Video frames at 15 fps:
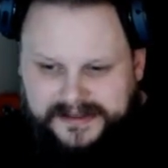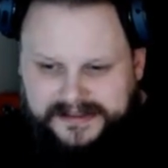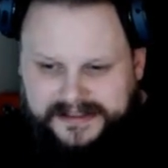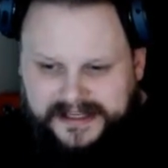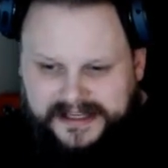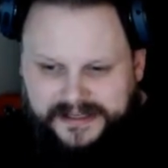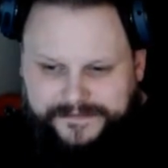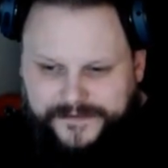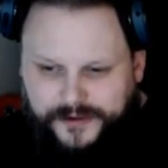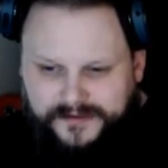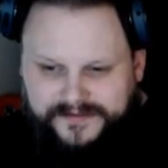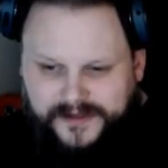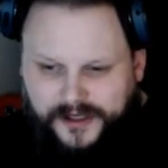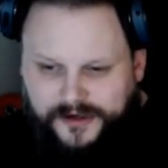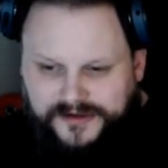He hit a few
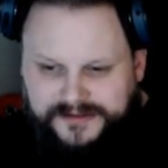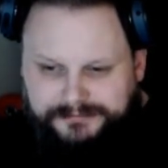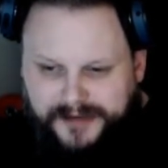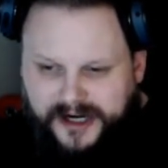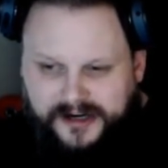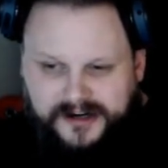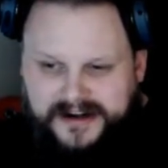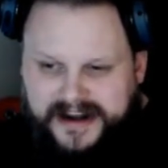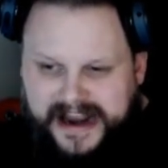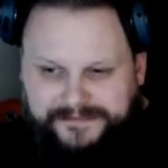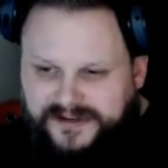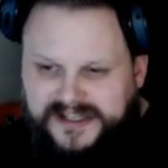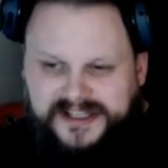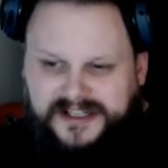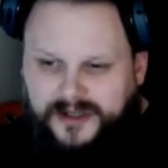flows, murdered
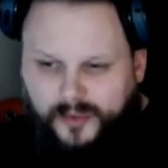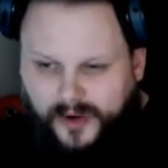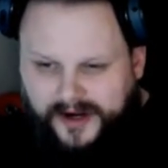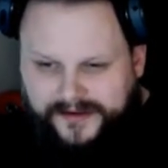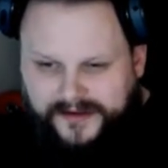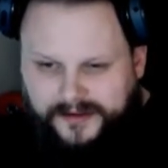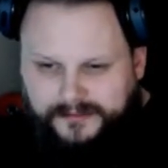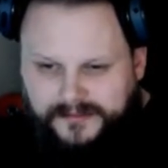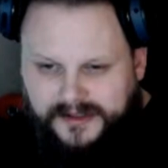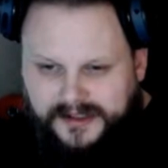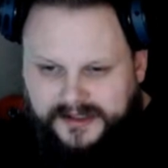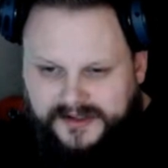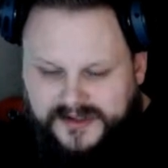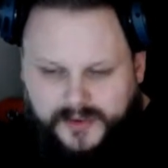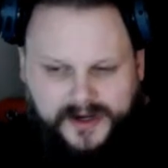every single one of them.
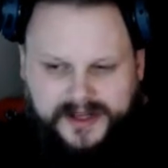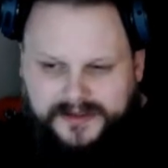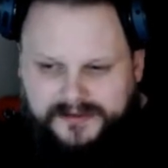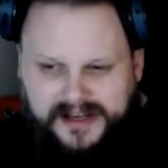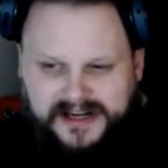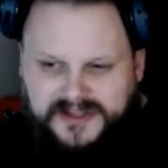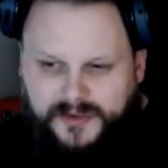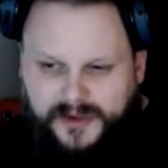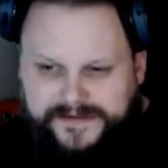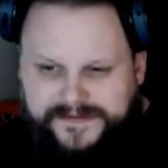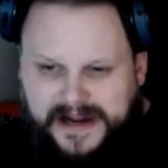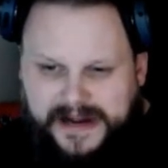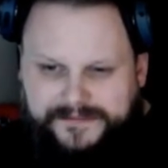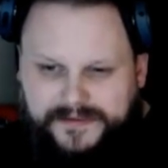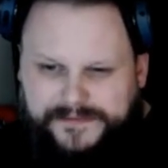23 out of
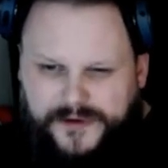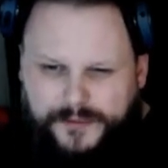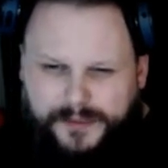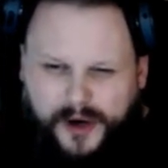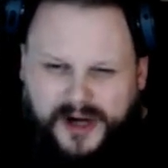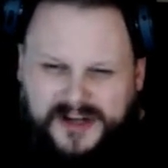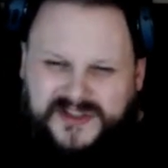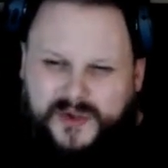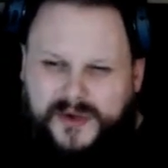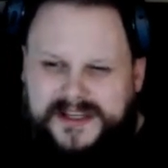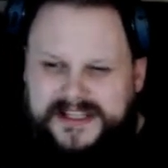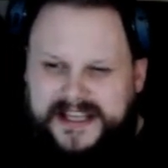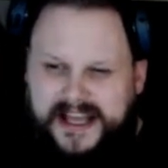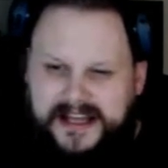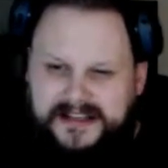25. A few parts towards
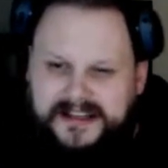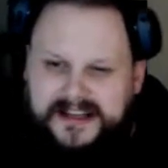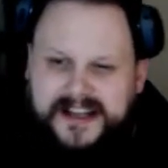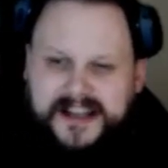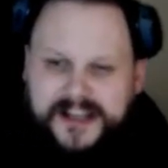the end.